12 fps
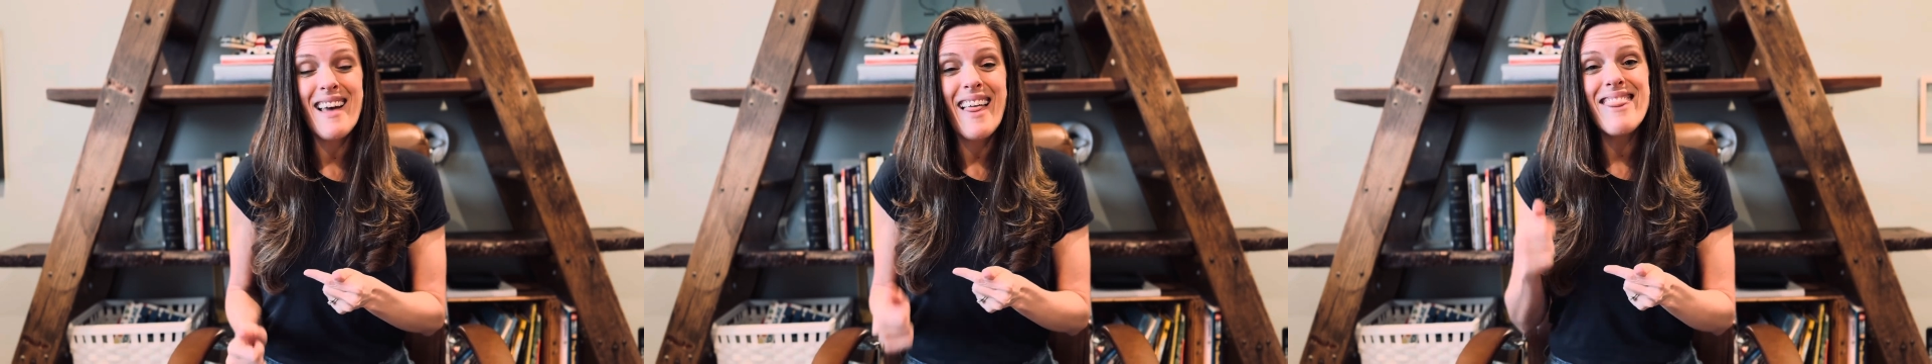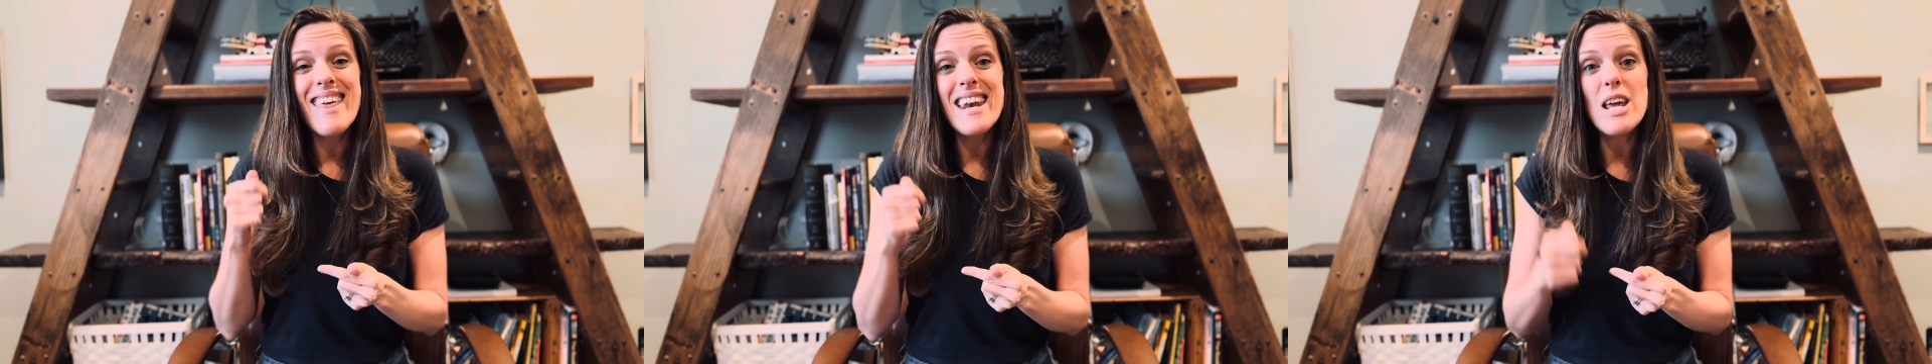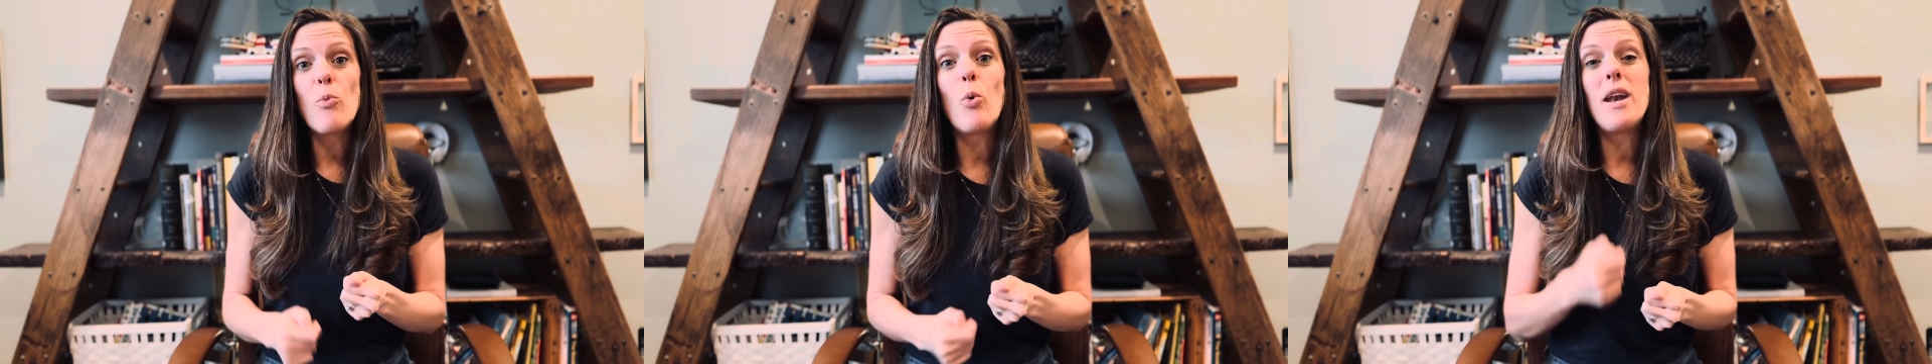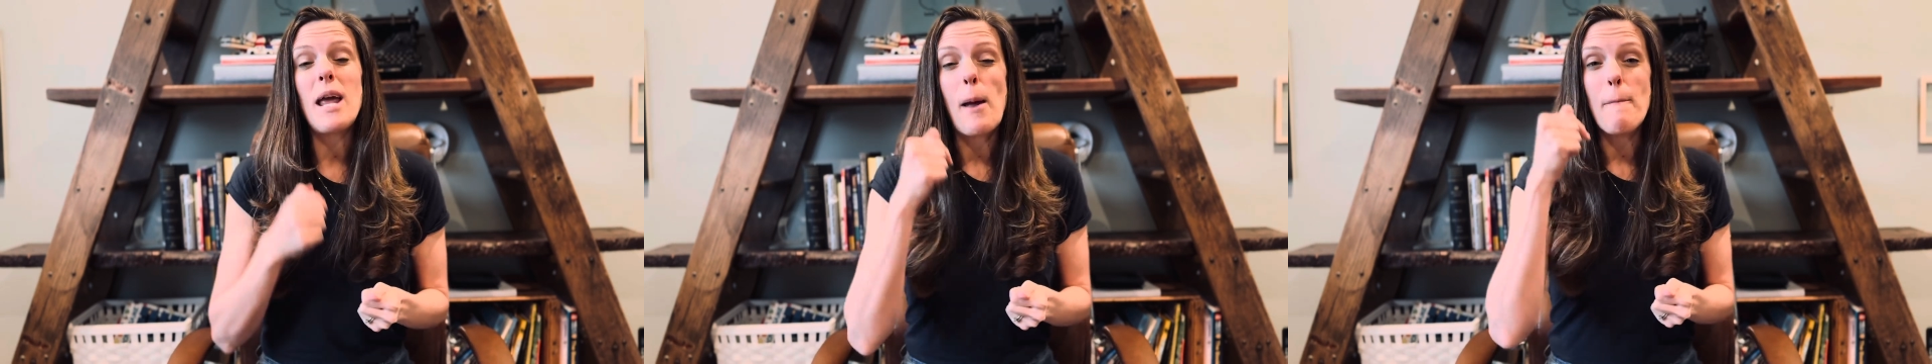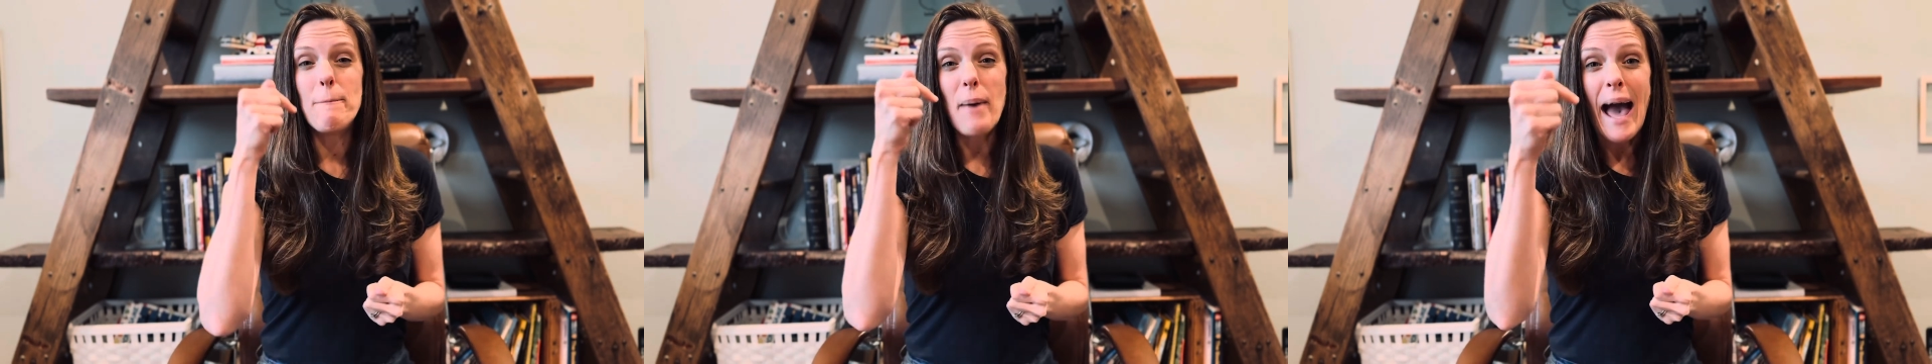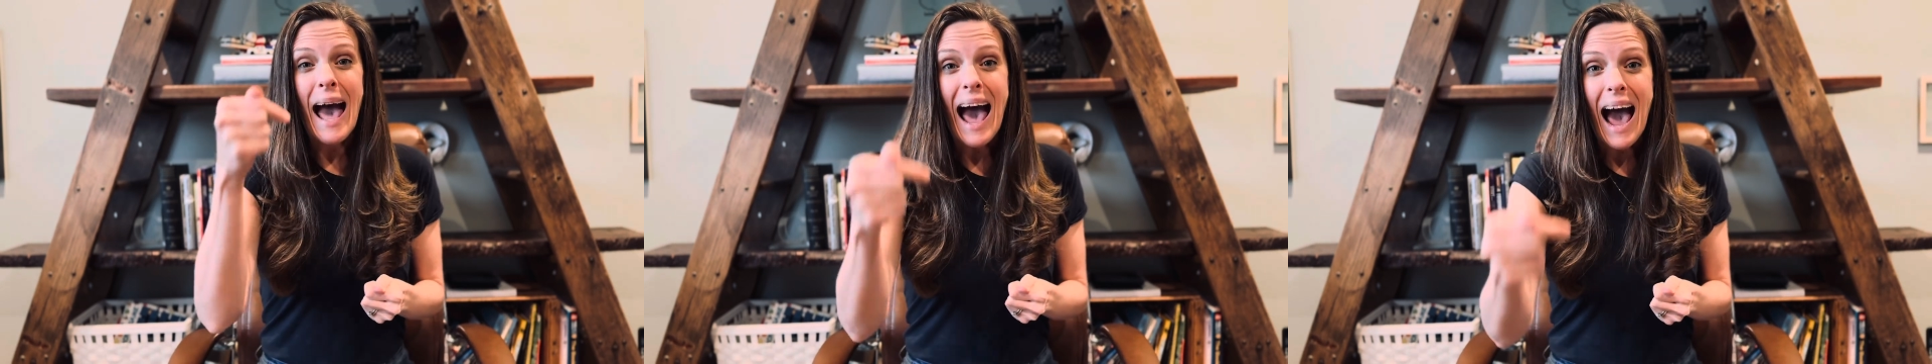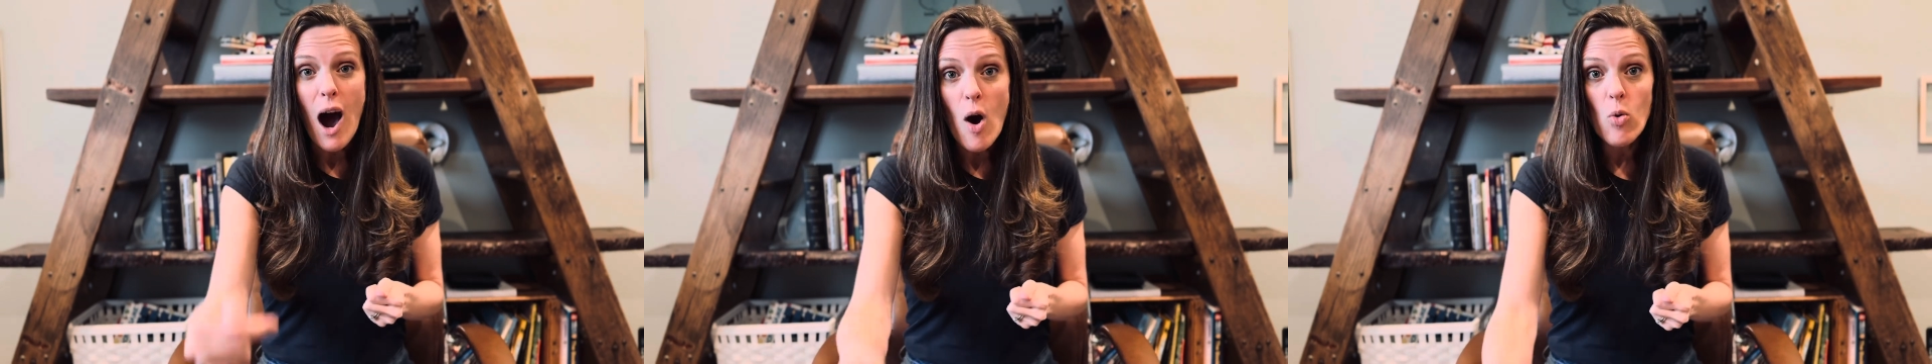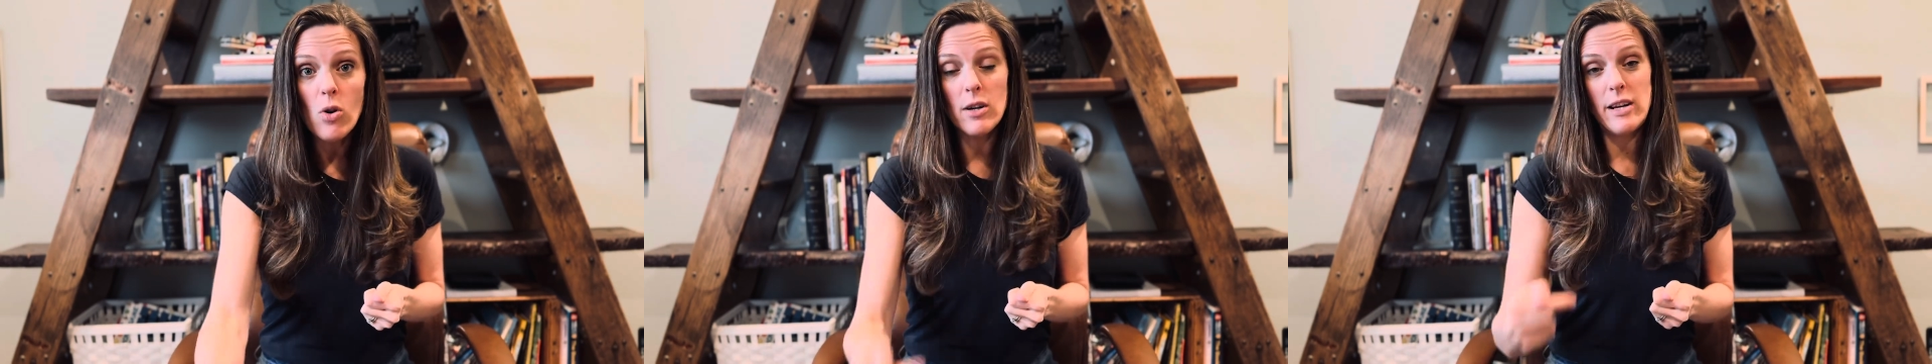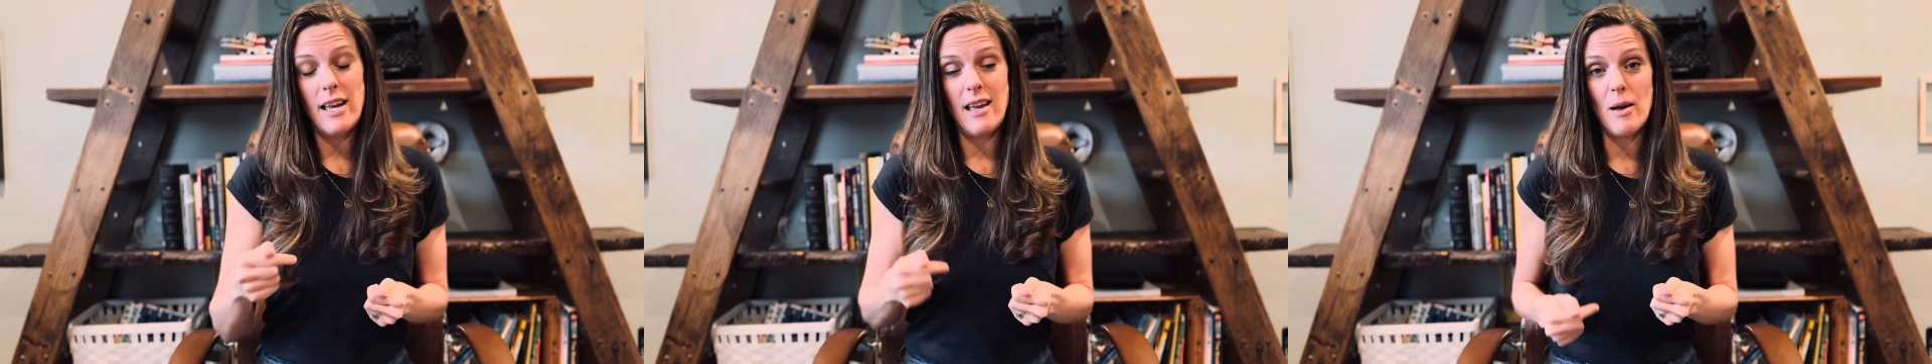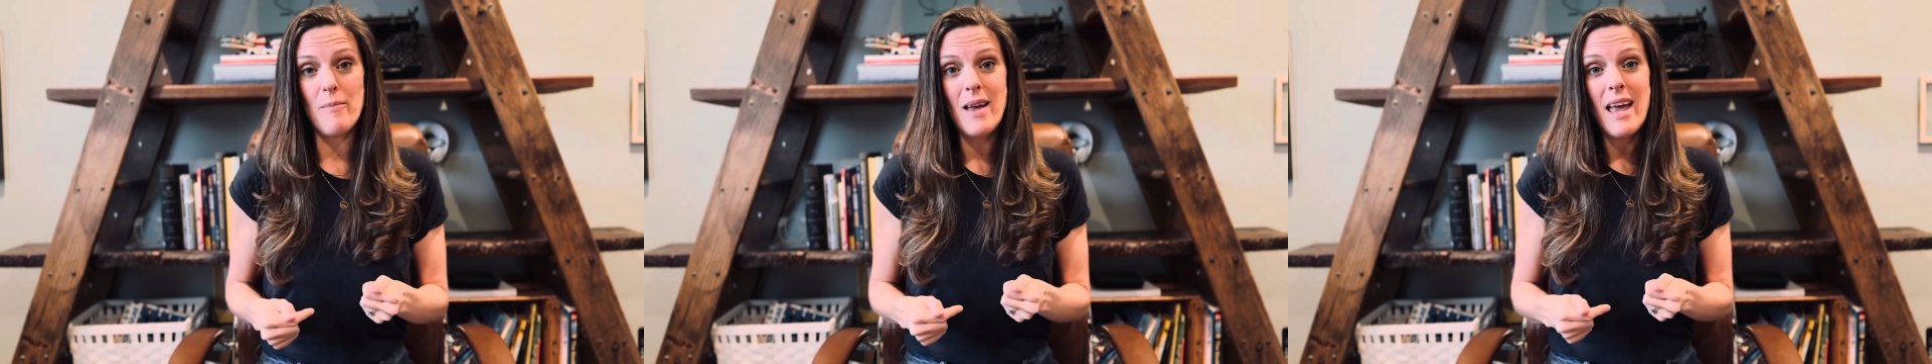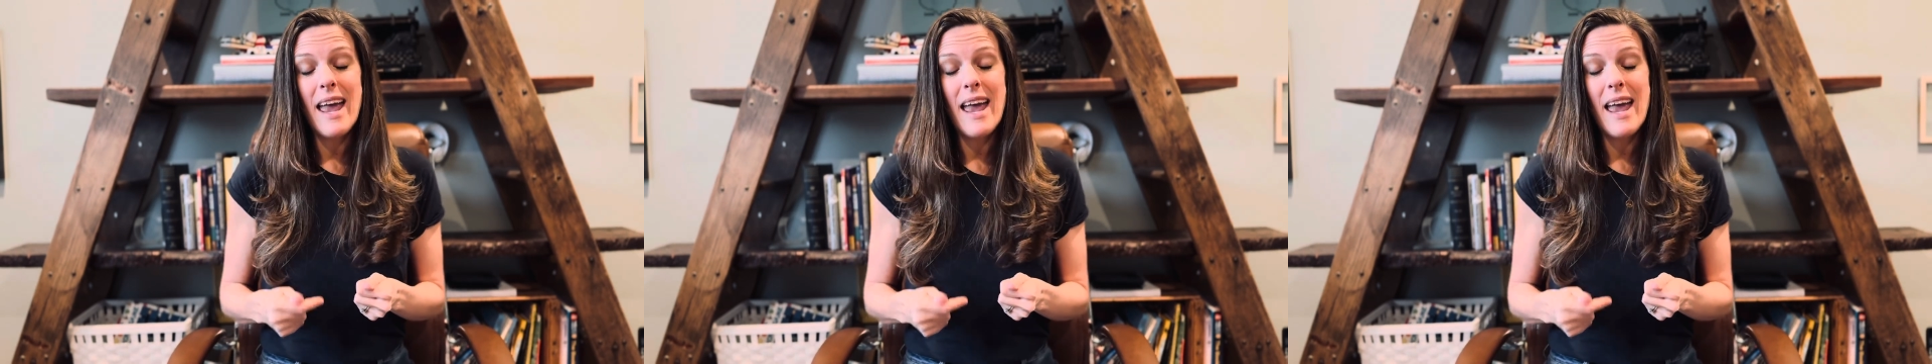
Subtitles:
that it would empower him